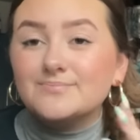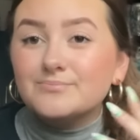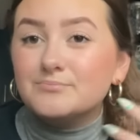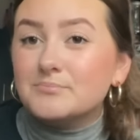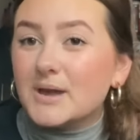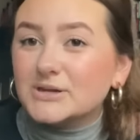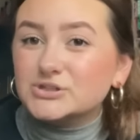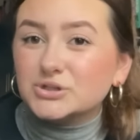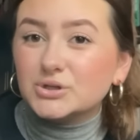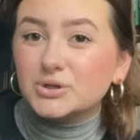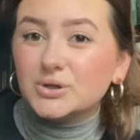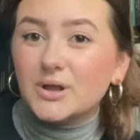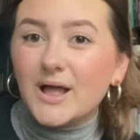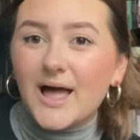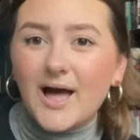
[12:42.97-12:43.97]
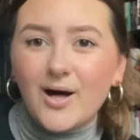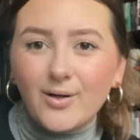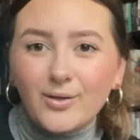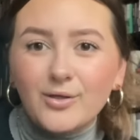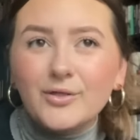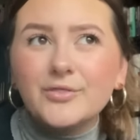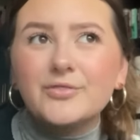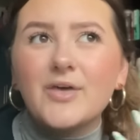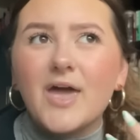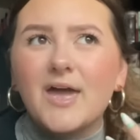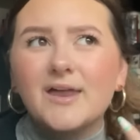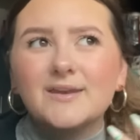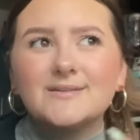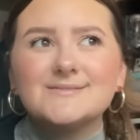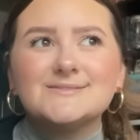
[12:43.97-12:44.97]
mental health
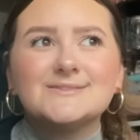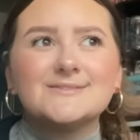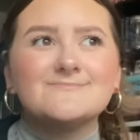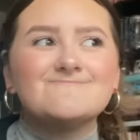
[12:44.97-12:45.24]
and